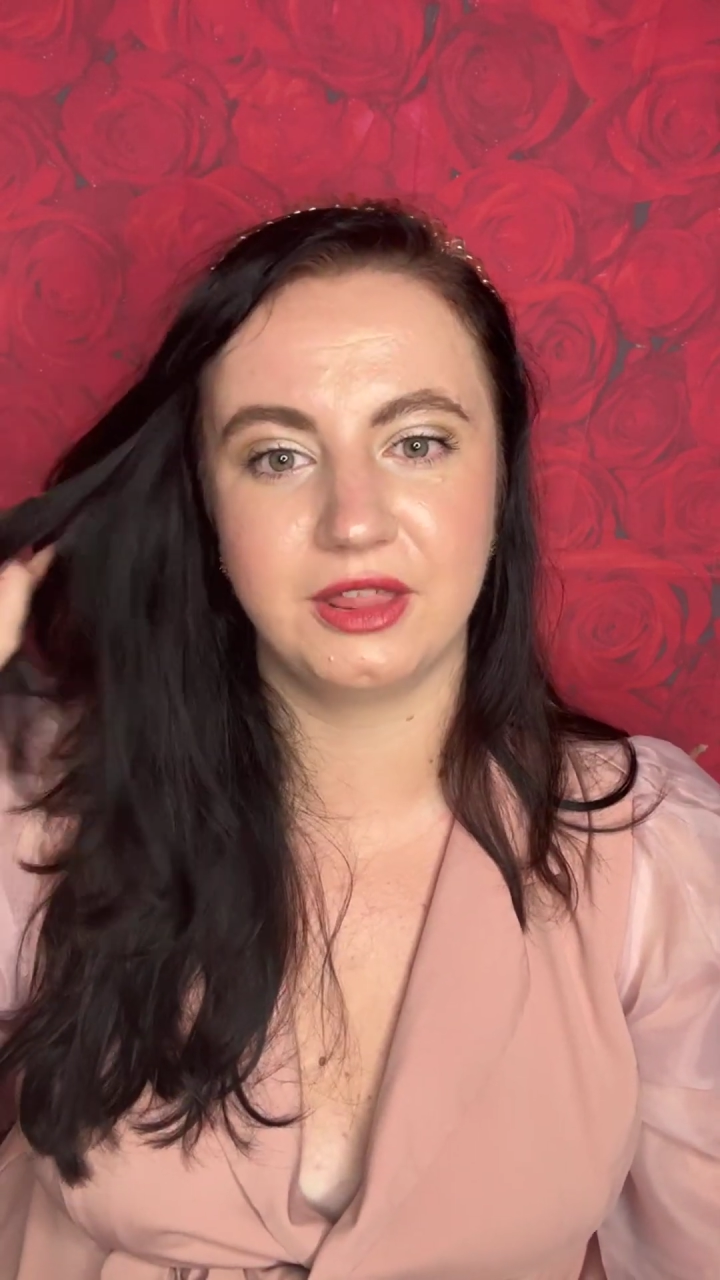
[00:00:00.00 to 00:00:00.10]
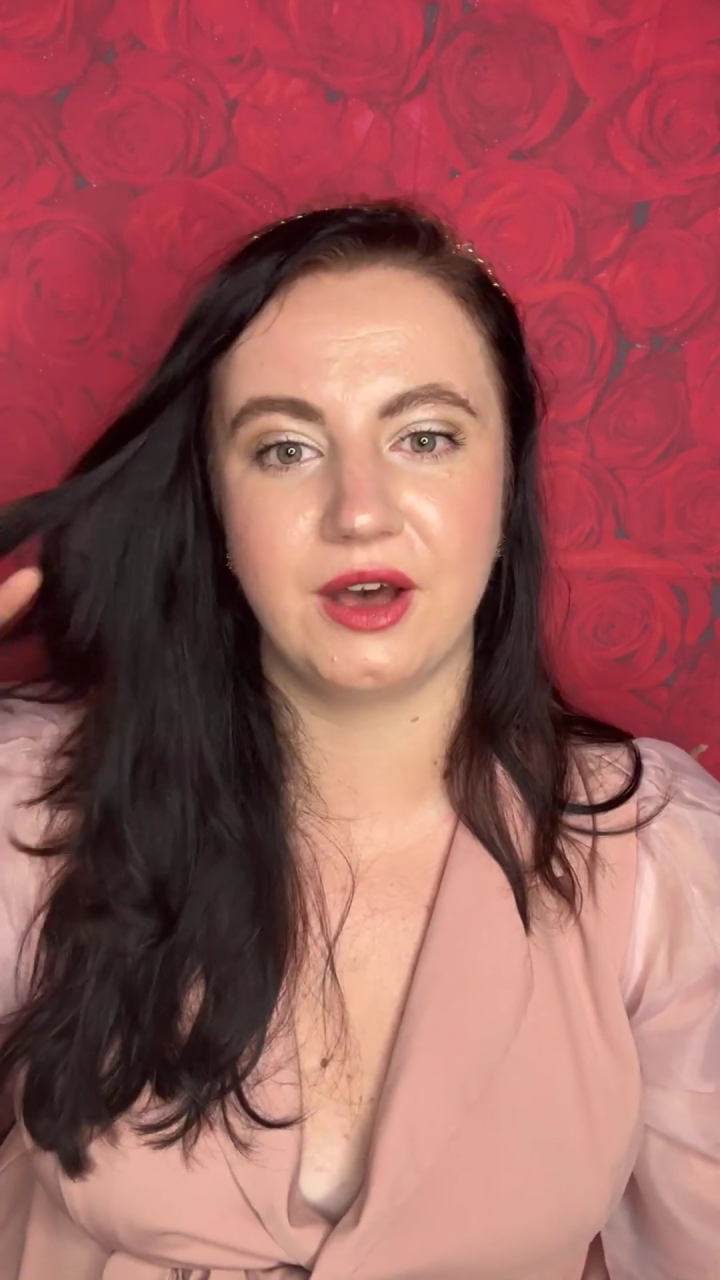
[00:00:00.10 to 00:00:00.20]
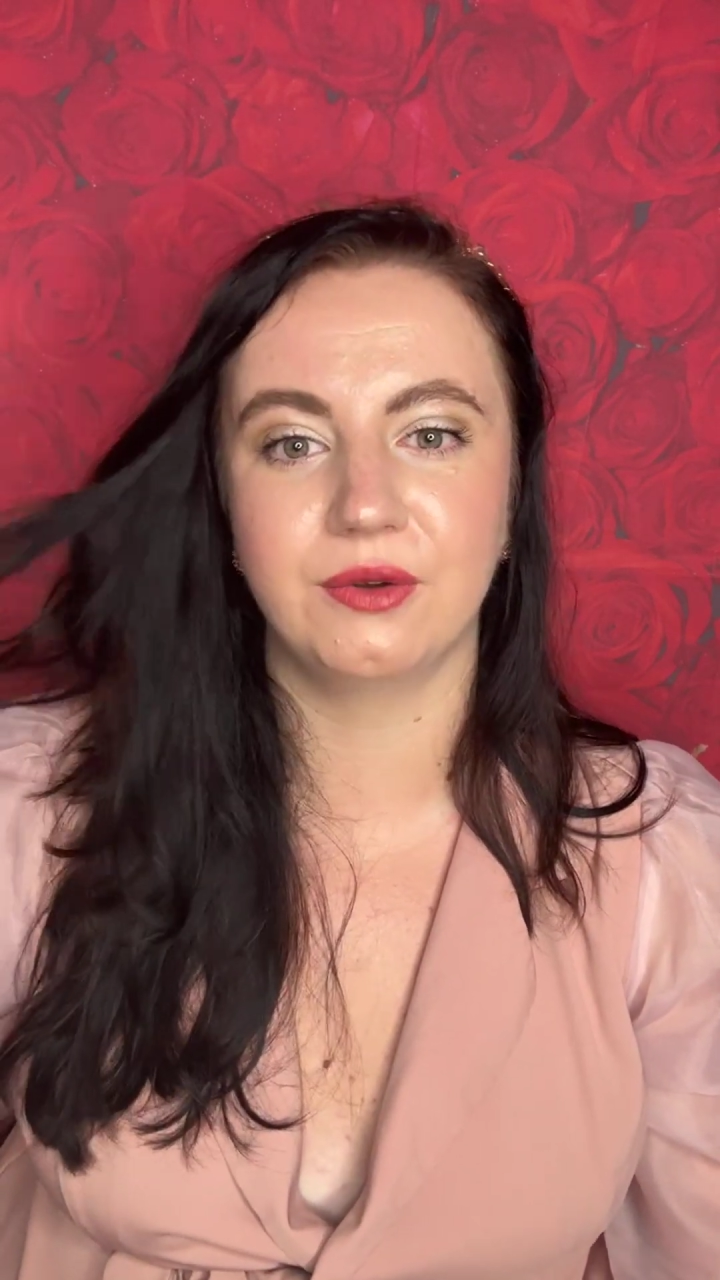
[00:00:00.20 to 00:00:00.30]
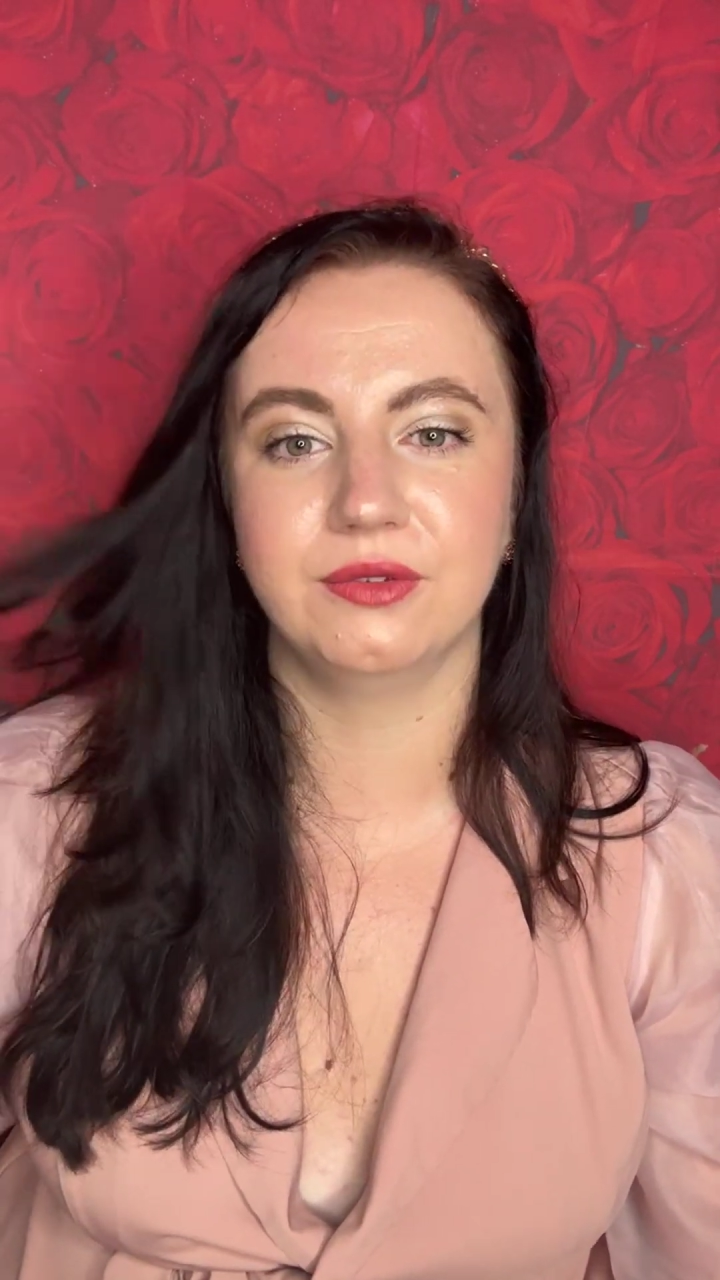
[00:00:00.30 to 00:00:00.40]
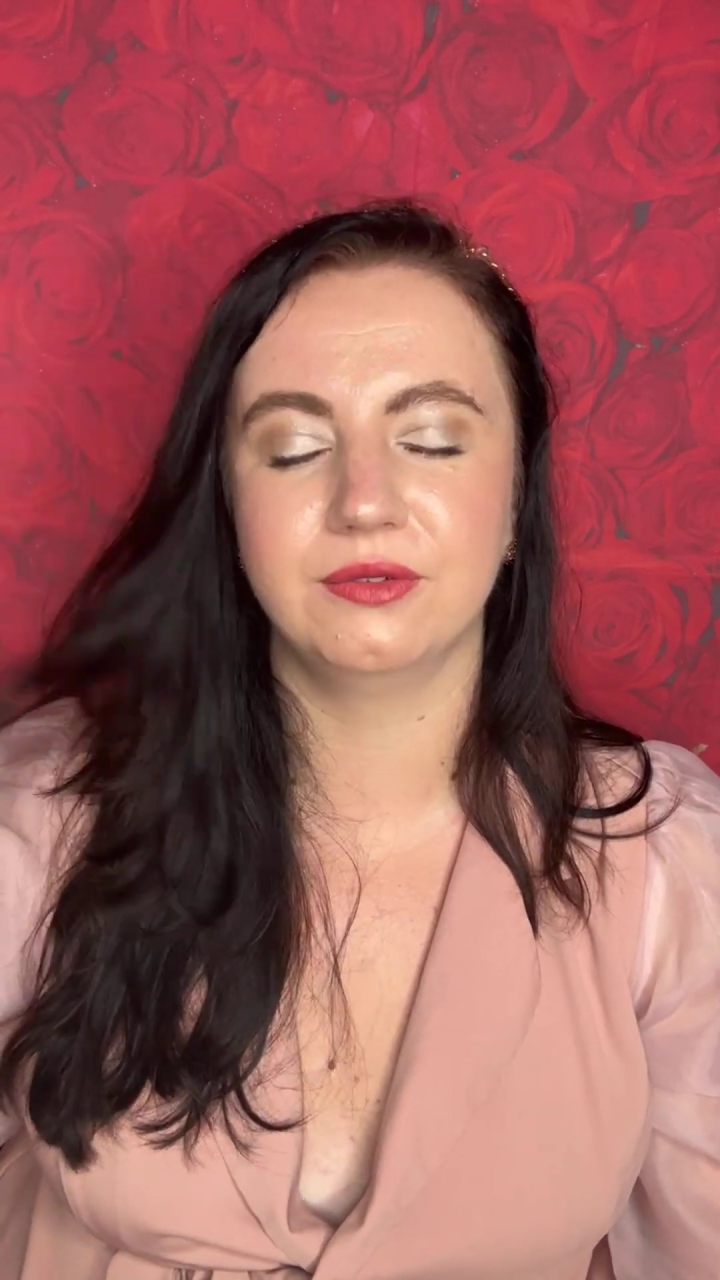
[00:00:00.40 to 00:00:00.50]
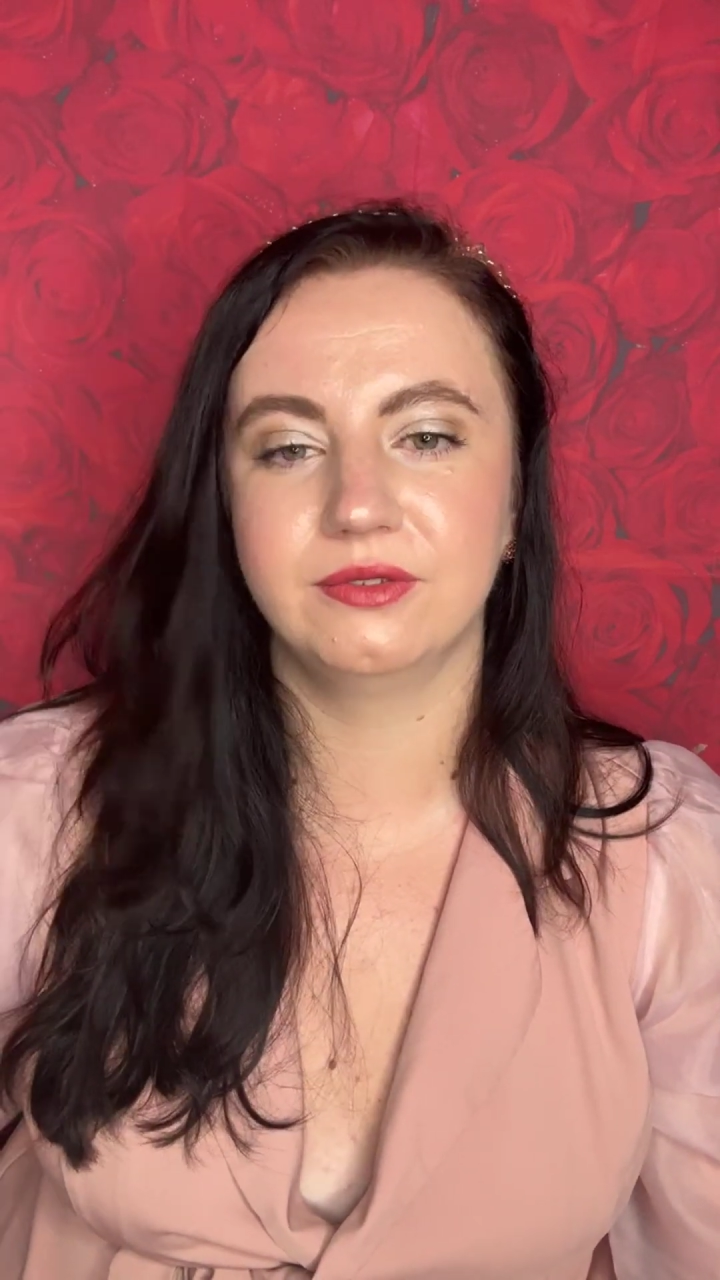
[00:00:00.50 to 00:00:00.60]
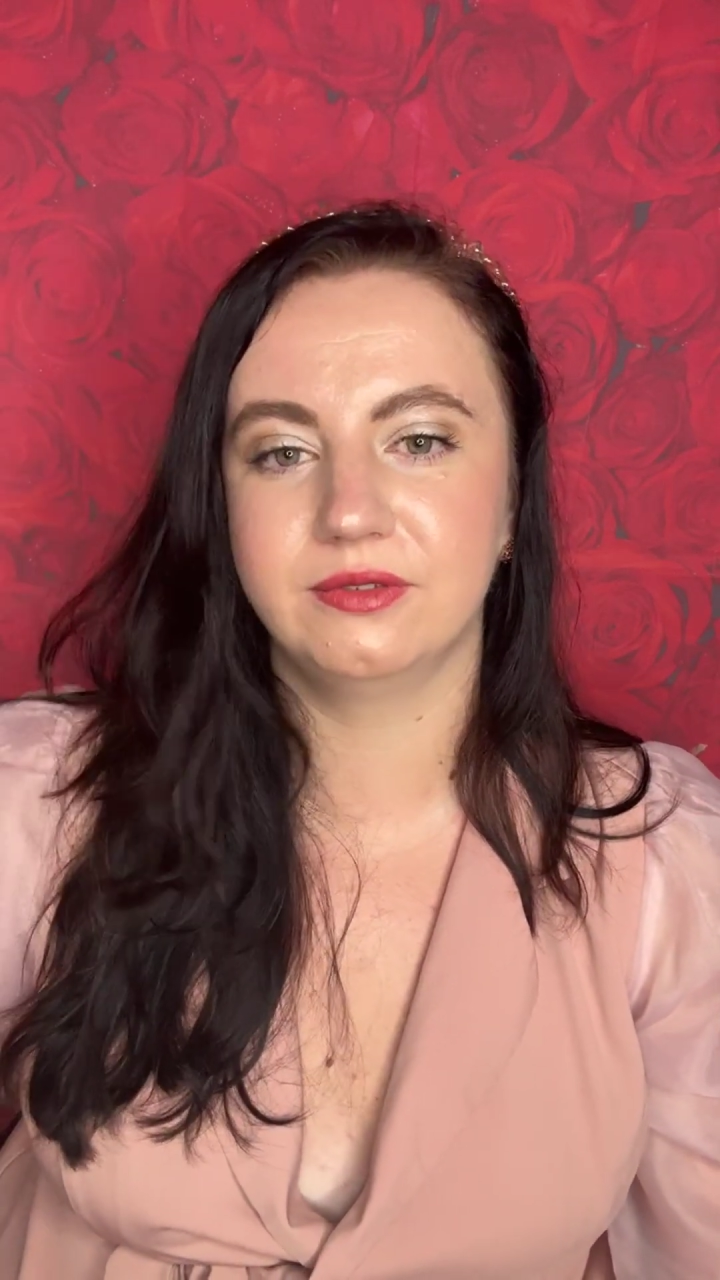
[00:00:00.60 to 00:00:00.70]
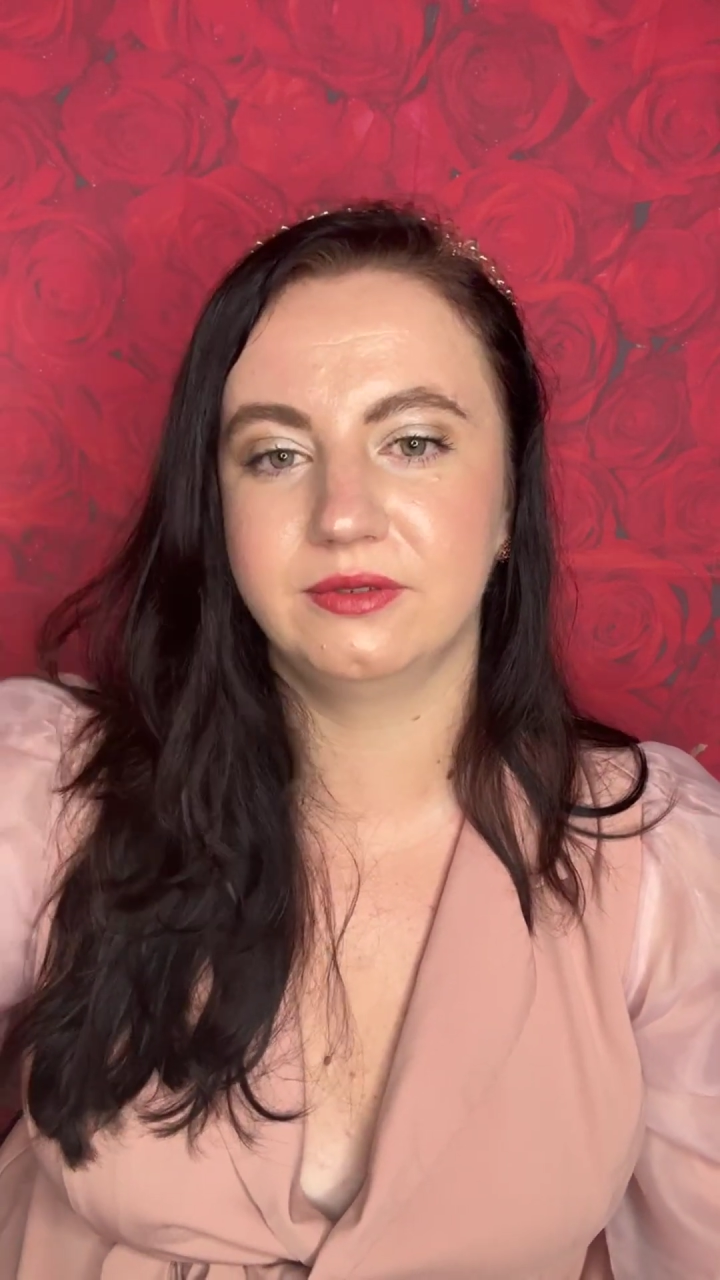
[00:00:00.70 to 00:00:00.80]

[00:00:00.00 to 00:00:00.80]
without,